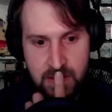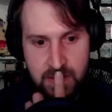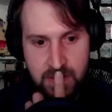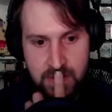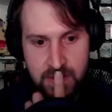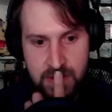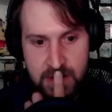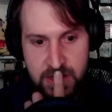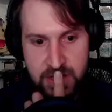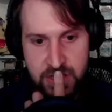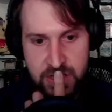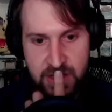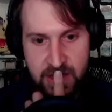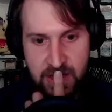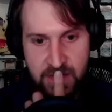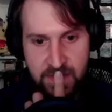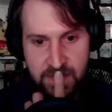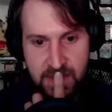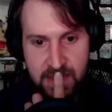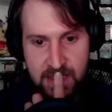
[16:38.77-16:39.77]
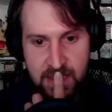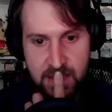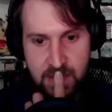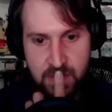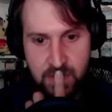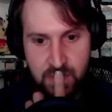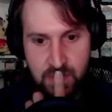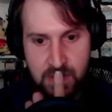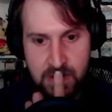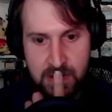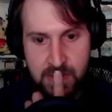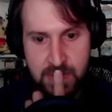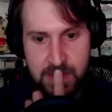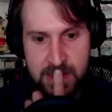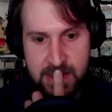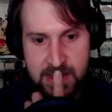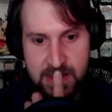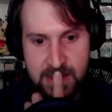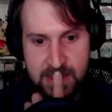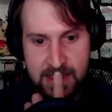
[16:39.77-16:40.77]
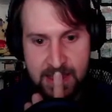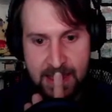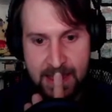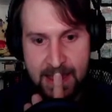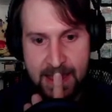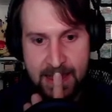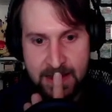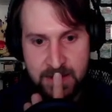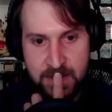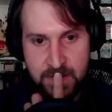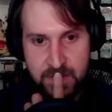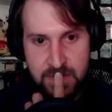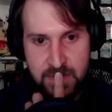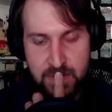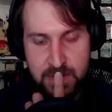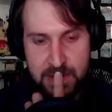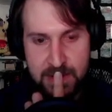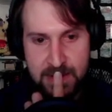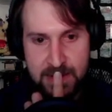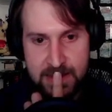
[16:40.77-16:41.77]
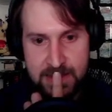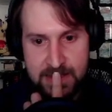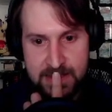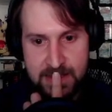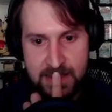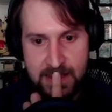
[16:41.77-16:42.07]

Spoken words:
Gonna shove a Grubbin into the active spot.